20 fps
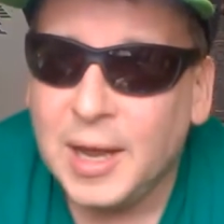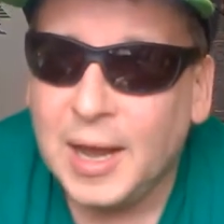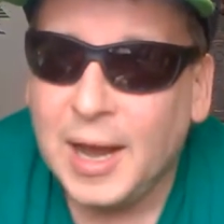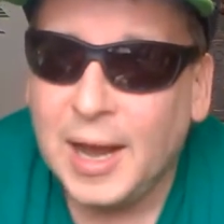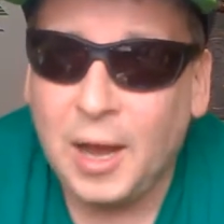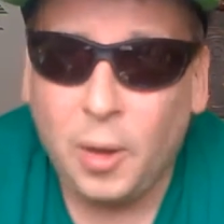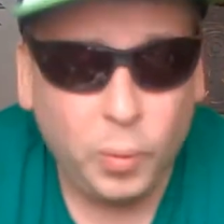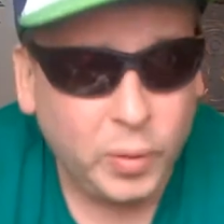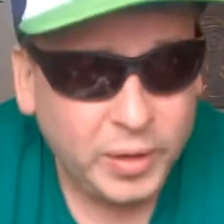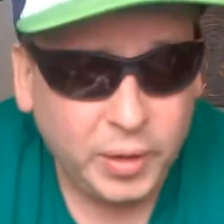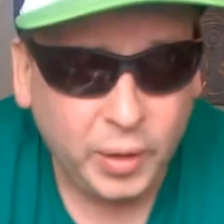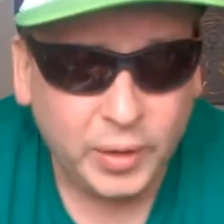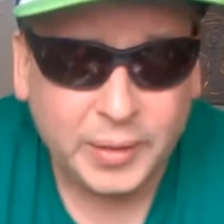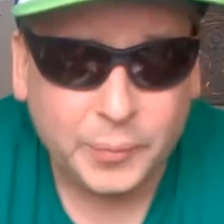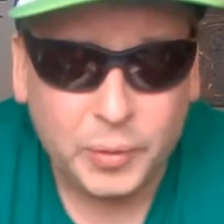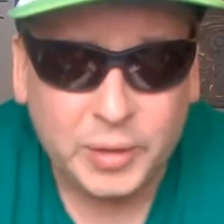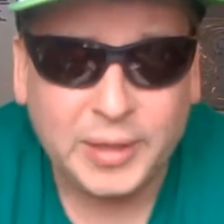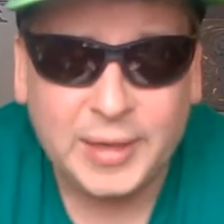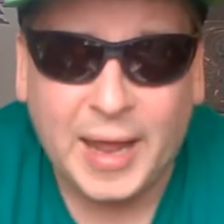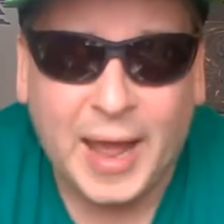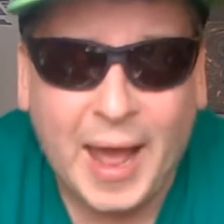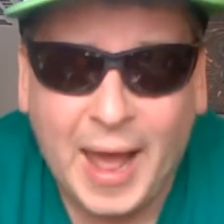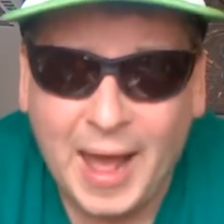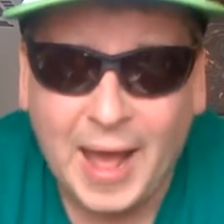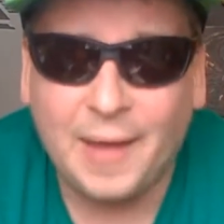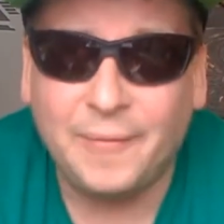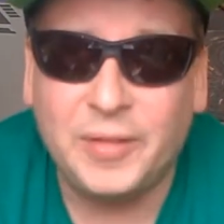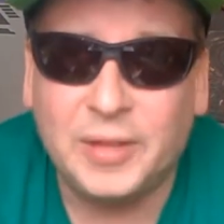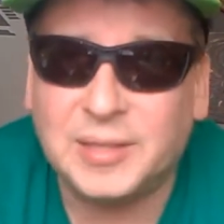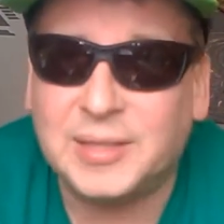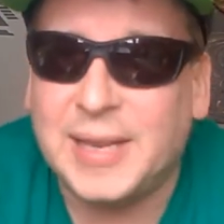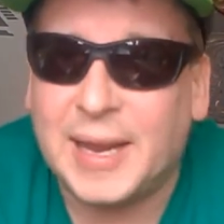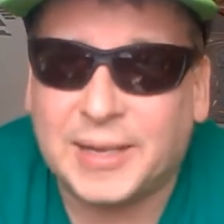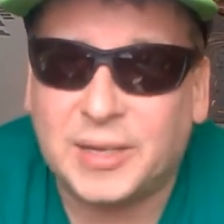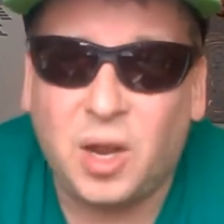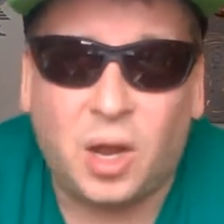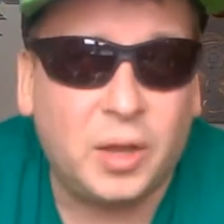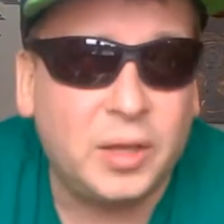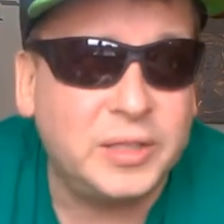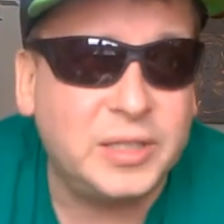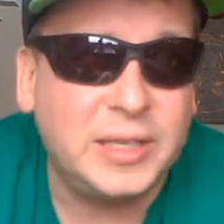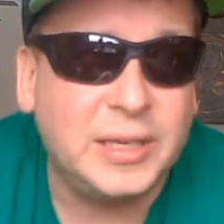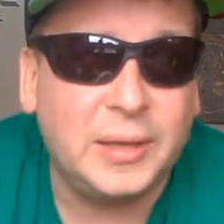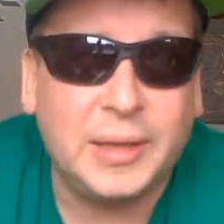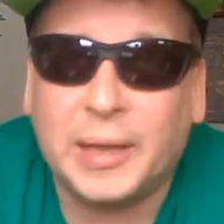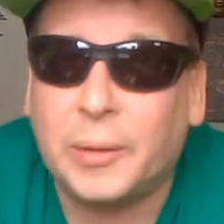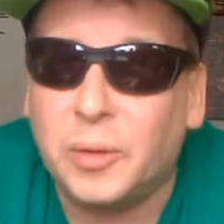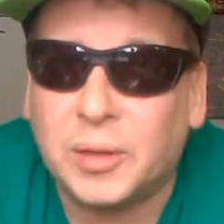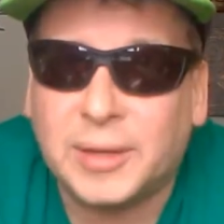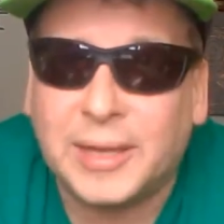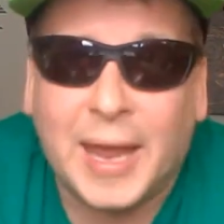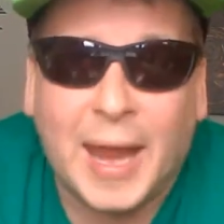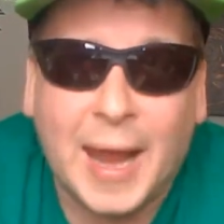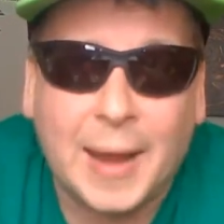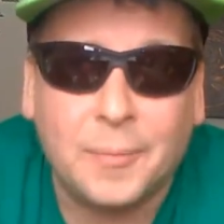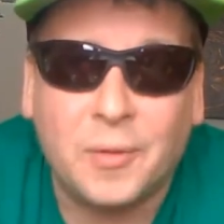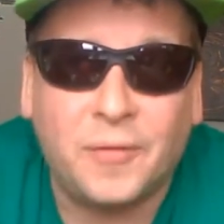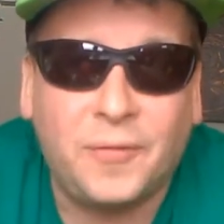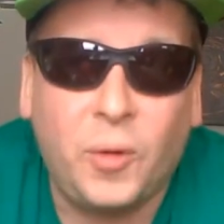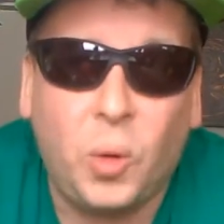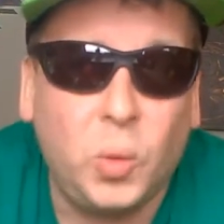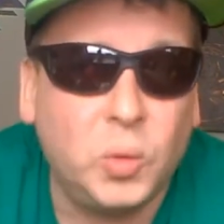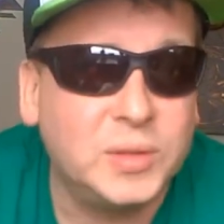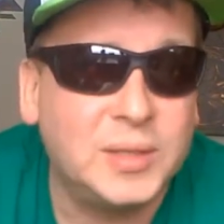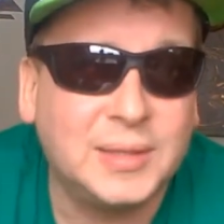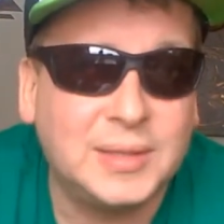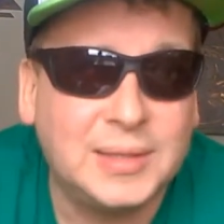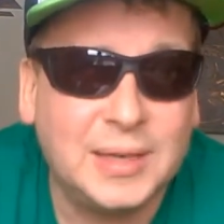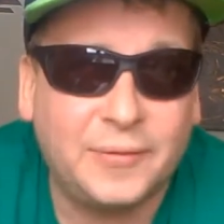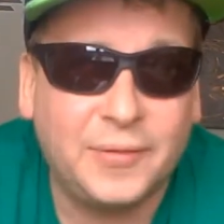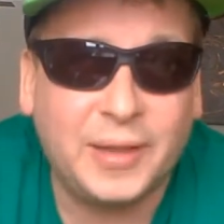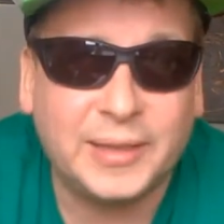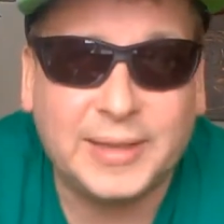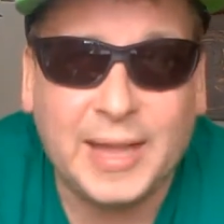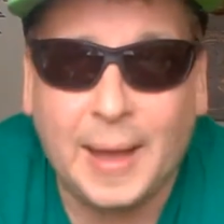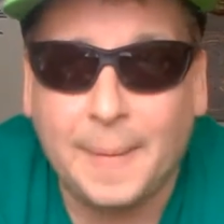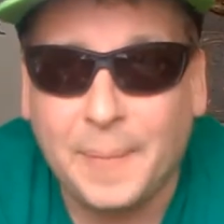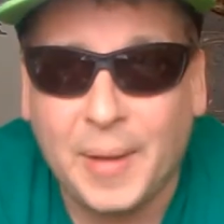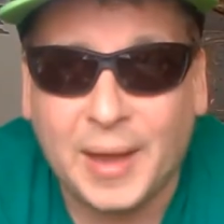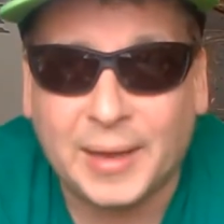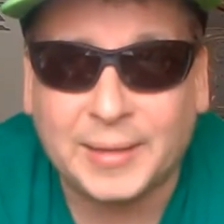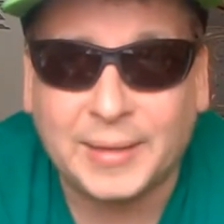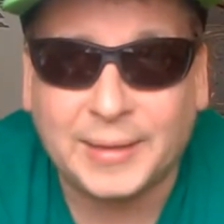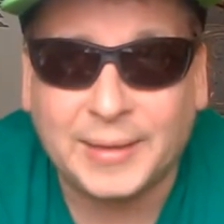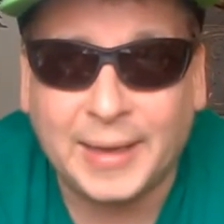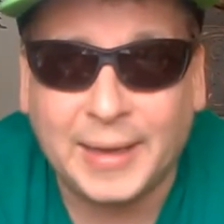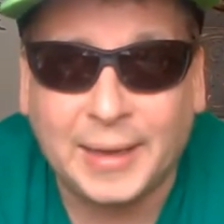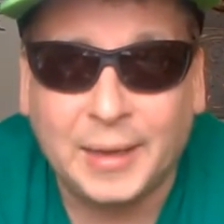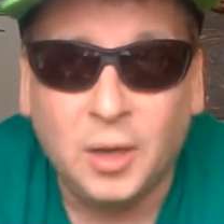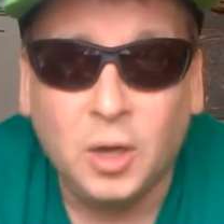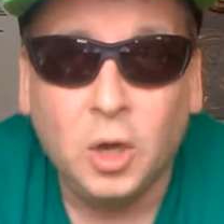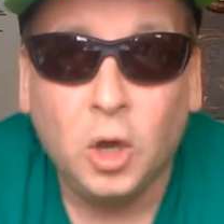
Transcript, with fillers: Uh, we didn't we didn't have this technology like with camera phones and stuff like that back in the day.